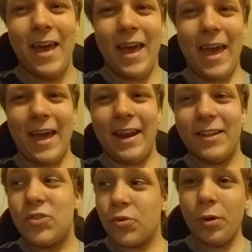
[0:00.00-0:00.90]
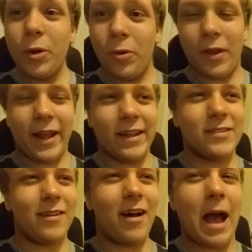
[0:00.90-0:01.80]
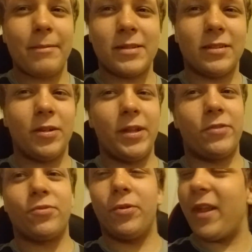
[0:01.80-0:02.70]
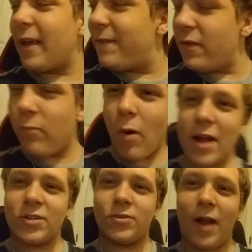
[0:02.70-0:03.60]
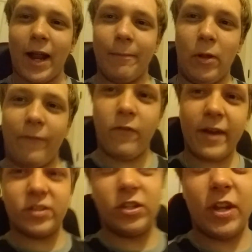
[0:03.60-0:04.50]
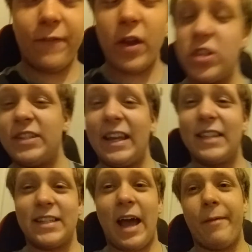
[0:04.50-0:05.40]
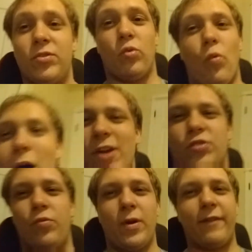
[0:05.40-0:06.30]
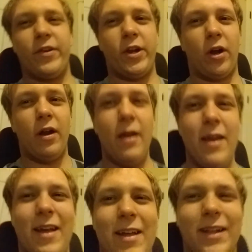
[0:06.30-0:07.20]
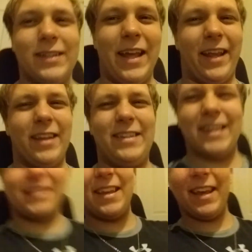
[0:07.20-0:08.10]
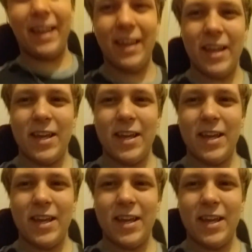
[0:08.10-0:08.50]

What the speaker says: and it's true, like, it's absolutely true. Like, if you've watched Dragon Ball, if you actually take the time to watch whatever you're, like, dissing,